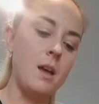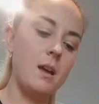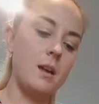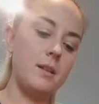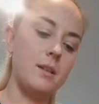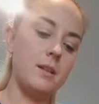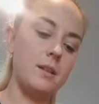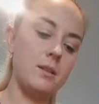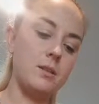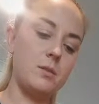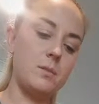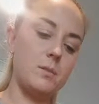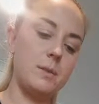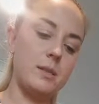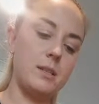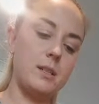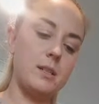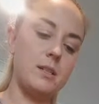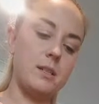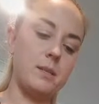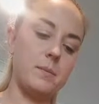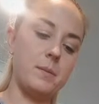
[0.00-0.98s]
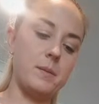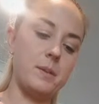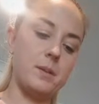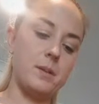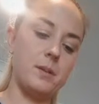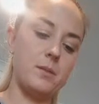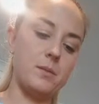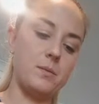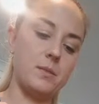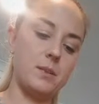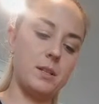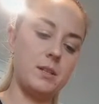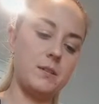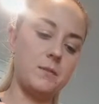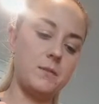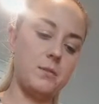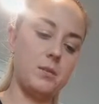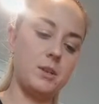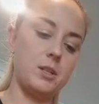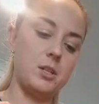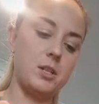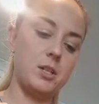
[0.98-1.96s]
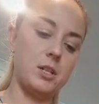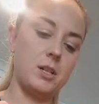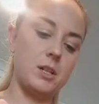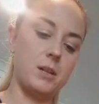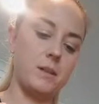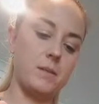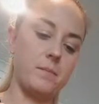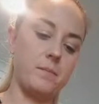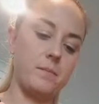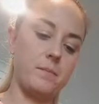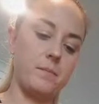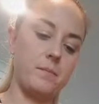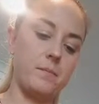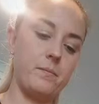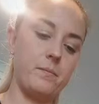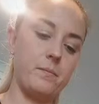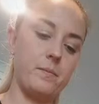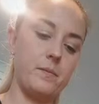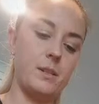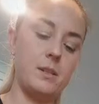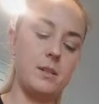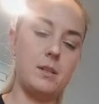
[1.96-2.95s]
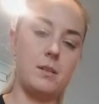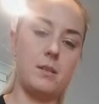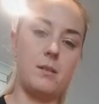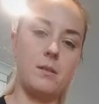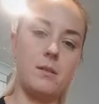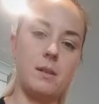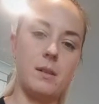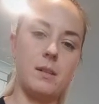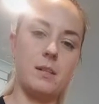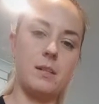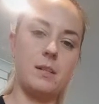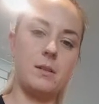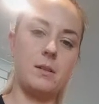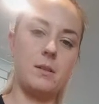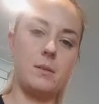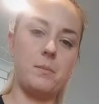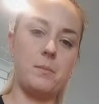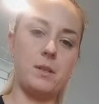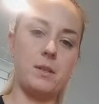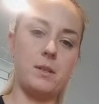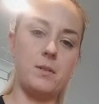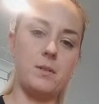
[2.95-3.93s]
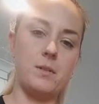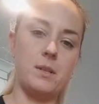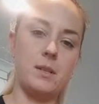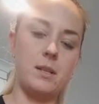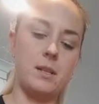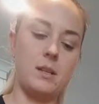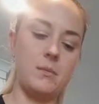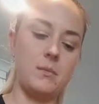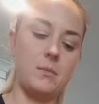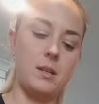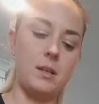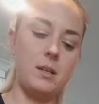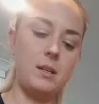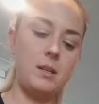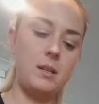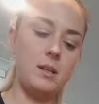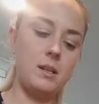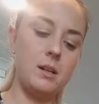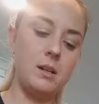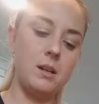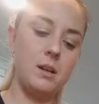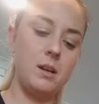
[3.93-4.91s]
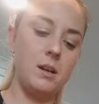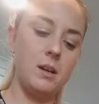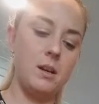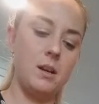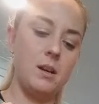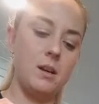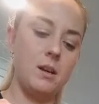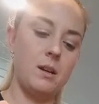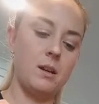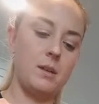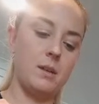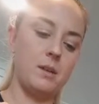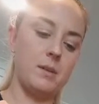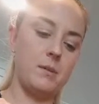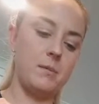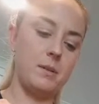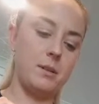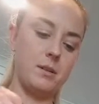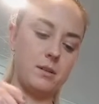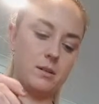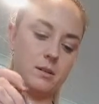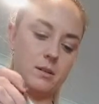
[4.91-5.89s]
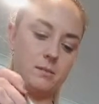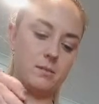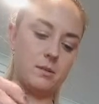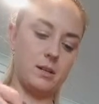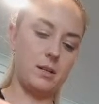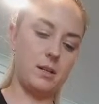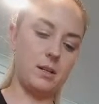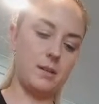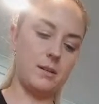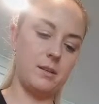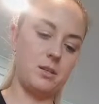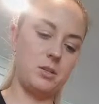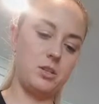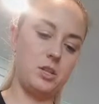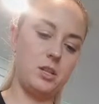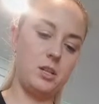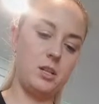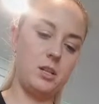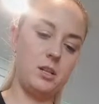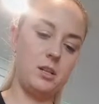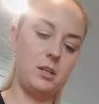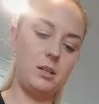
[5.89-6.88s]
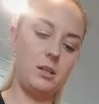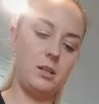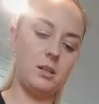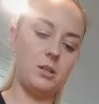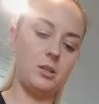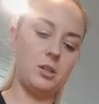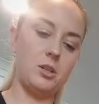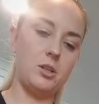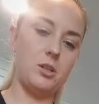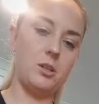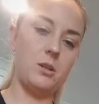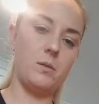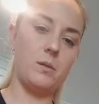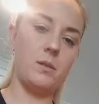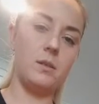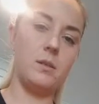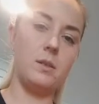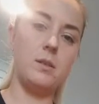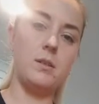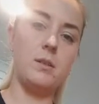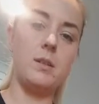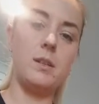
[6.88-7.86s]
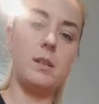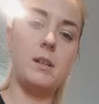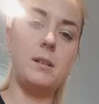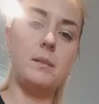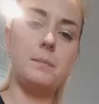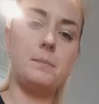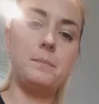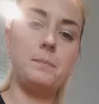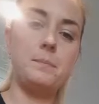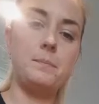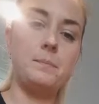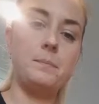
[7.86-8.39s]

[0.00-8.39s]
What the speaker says: And this will be the dipping sauce for the chicken. So that's the dipping sauce there made. I'm now going to bring up the chicken and show you what to do there.